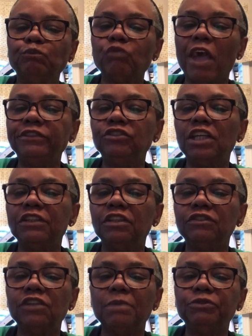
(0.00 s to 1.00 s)
I set
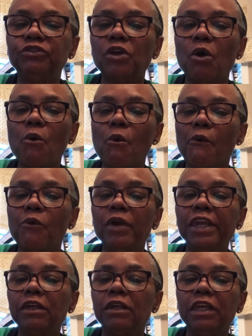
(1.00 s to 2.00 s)
this up so
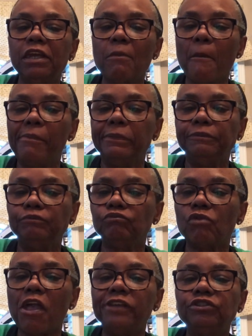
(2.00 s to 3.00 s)
quickly
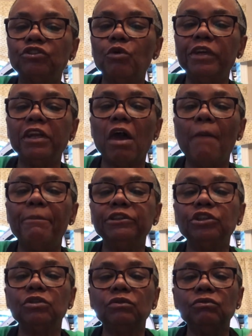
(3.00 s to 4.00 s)
and so
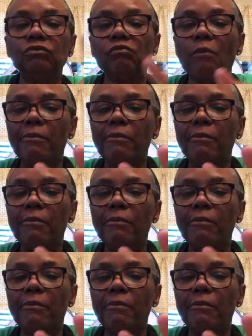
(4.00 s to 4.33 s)
inopportune